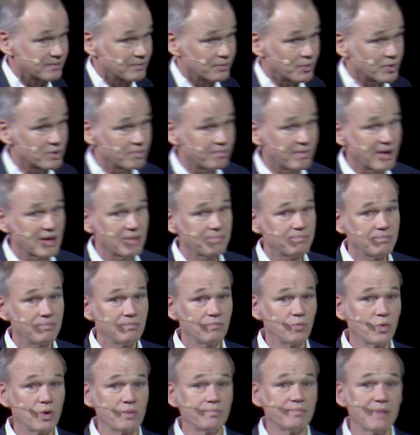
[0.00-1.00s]
with
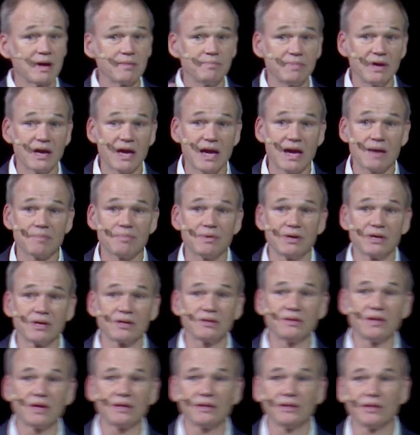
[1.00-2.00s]
what might be happening
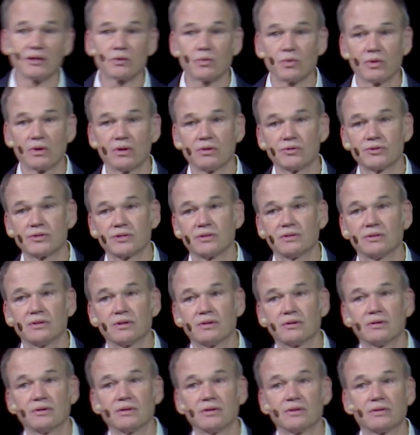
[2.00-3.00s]
in that liquid ocean
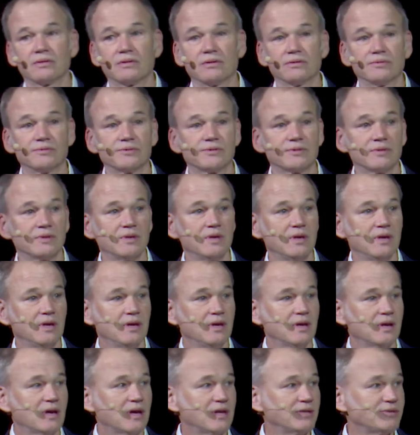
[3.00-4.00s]
underneath those
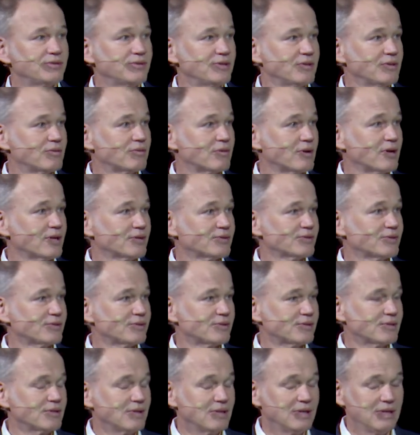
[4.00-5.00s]
icy
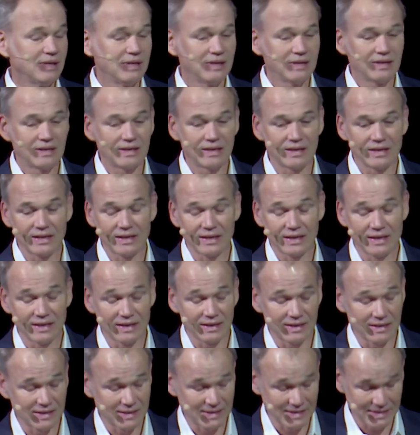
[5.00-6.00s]
crusts.
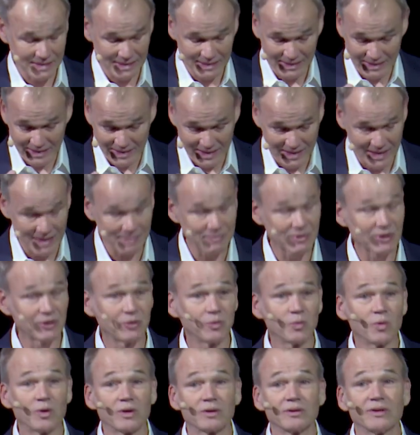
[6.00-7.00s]
I'm going to
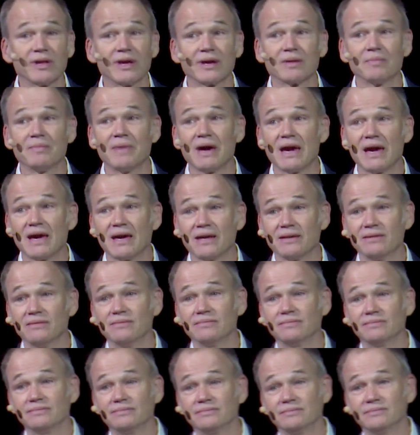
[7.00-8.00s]
work like mad
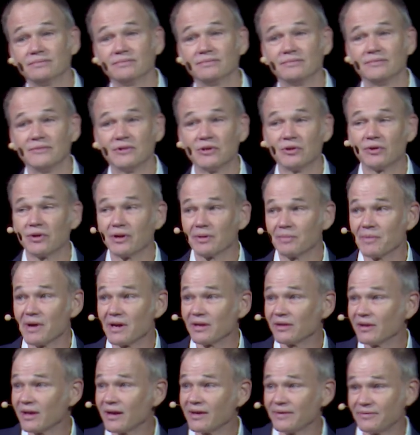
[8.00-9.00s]
during my
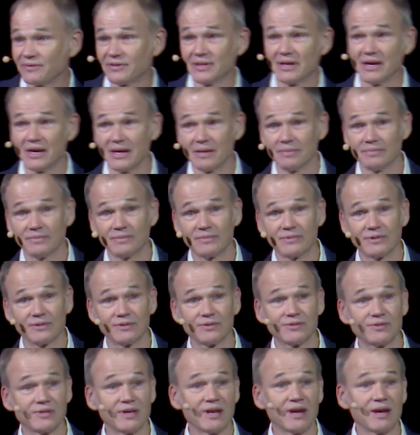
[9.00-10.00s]
lifetime to
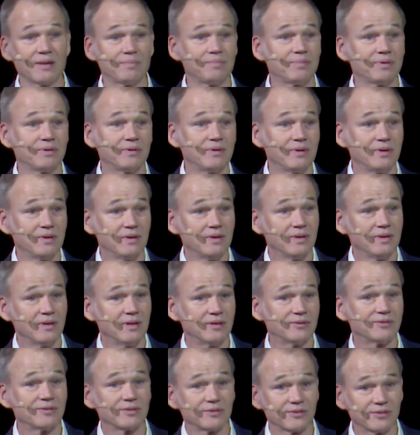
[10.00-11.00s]
set up a
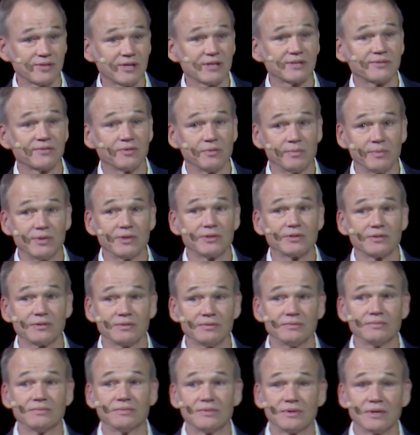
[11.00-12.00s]
successful
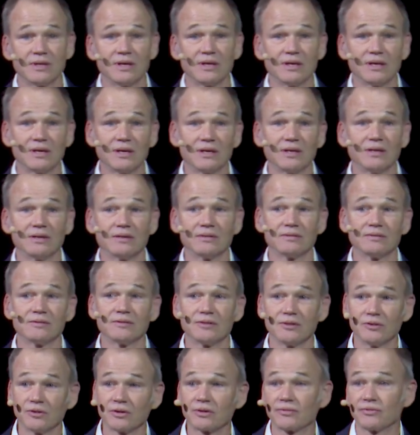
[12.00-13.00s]
mission to
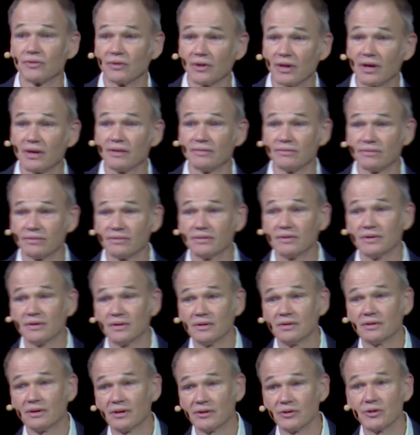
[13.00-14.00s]
look for life on